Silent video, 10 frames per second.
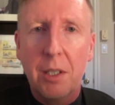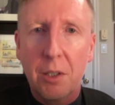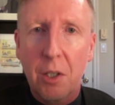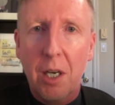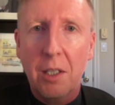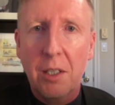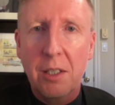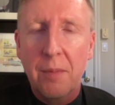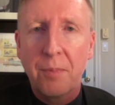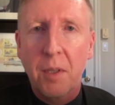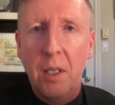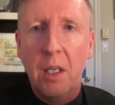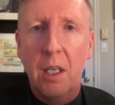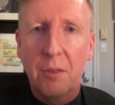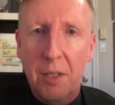in their caucus
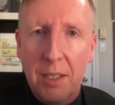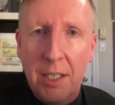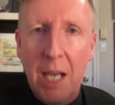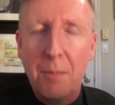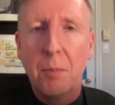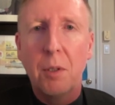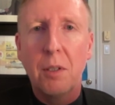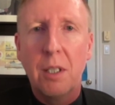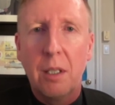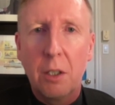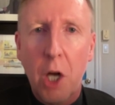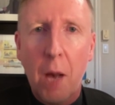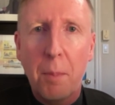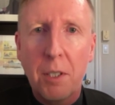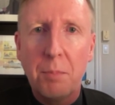of capable,
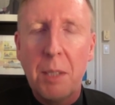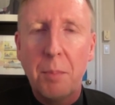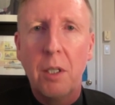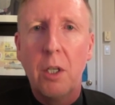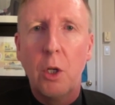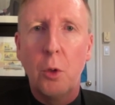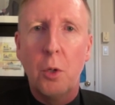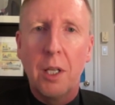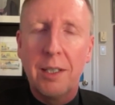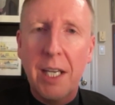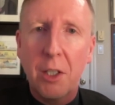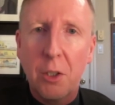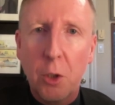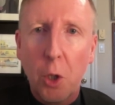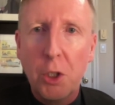competent people who they can
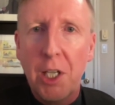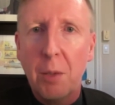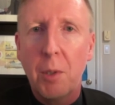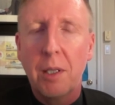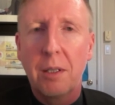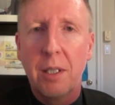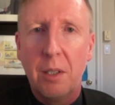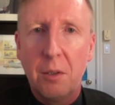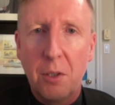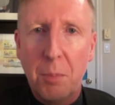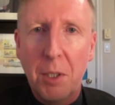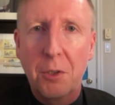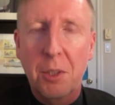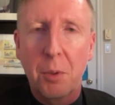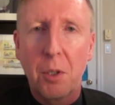negotiate with to
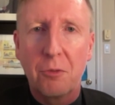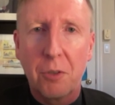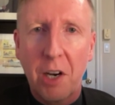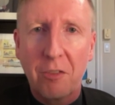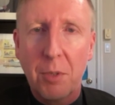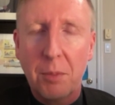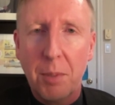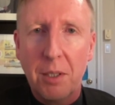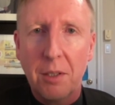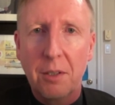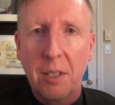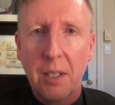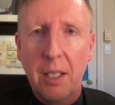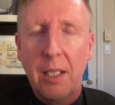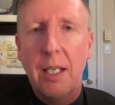build support for government bills.
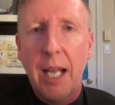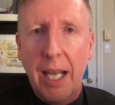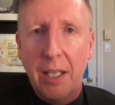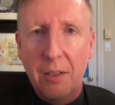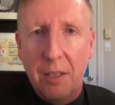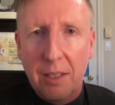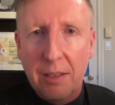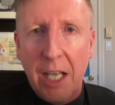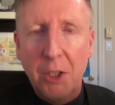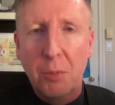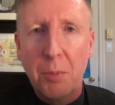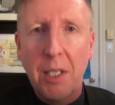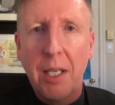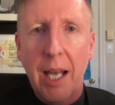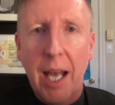And that should
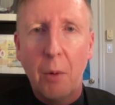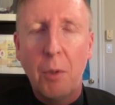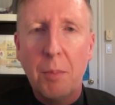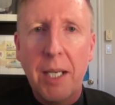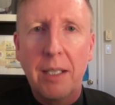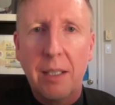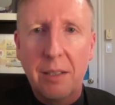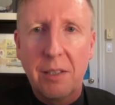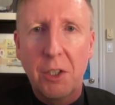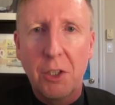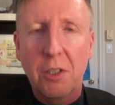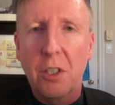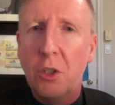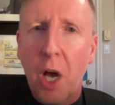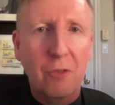be how we make decisions,
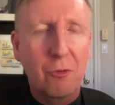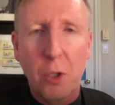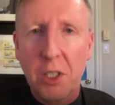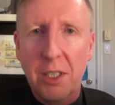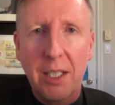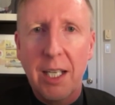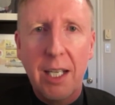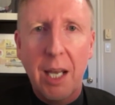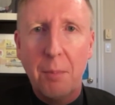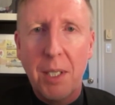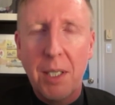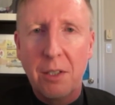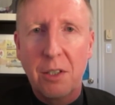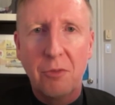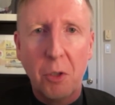not forcing
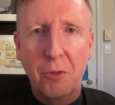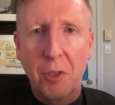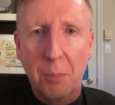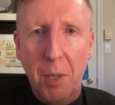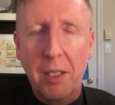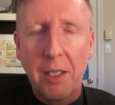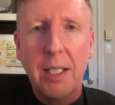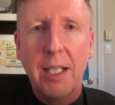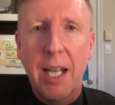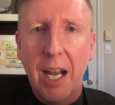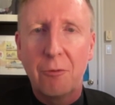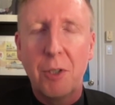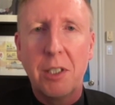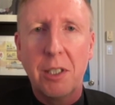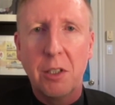MPs to vote for their party
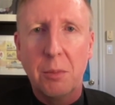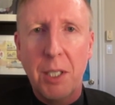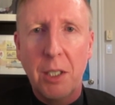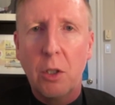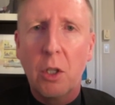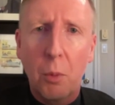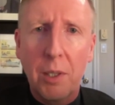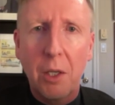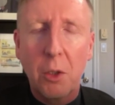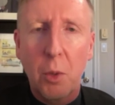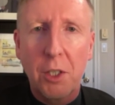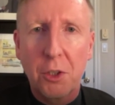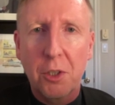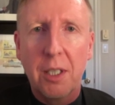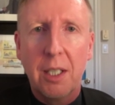every single bill without
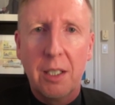question.